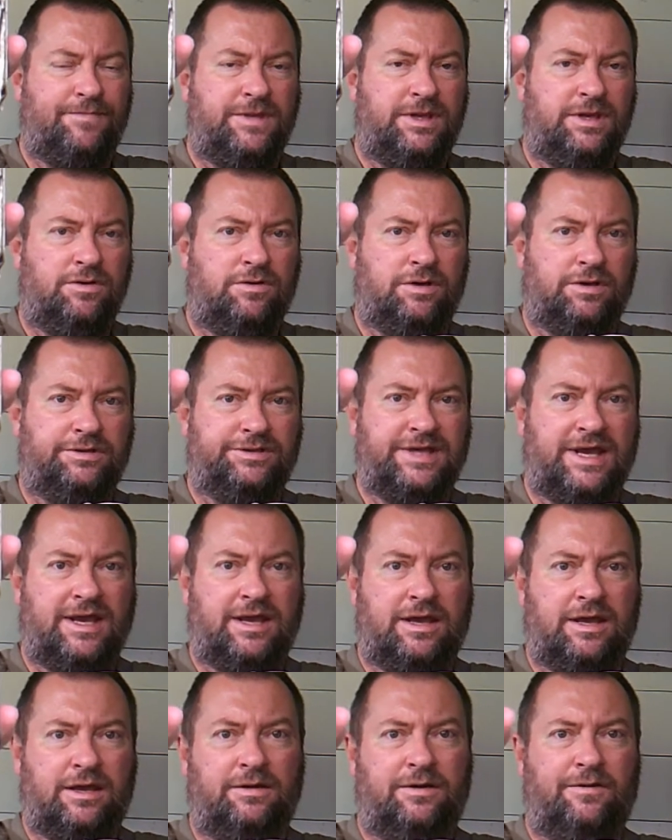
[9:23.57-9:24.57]
You can
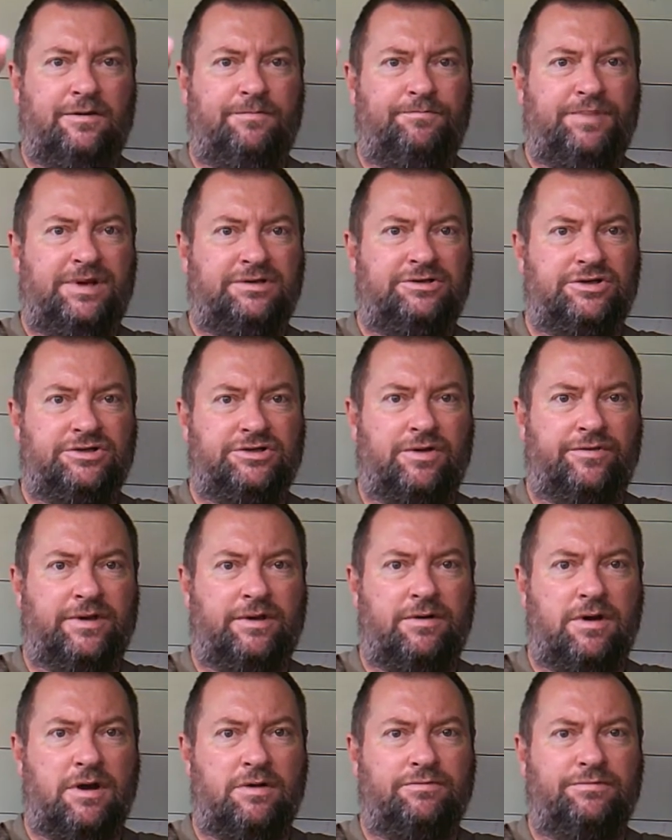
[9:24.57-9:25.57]
take pictures on
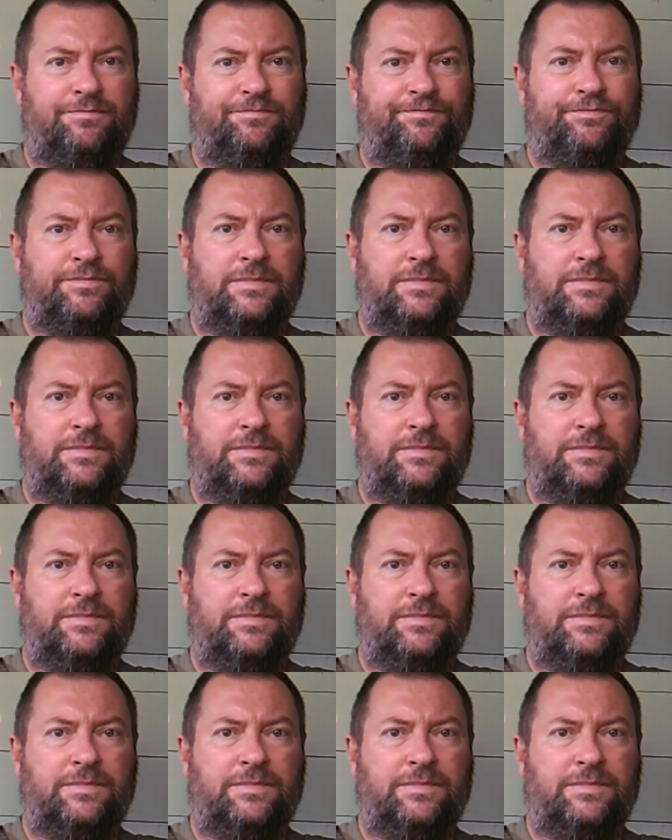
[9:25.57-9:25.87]
their own,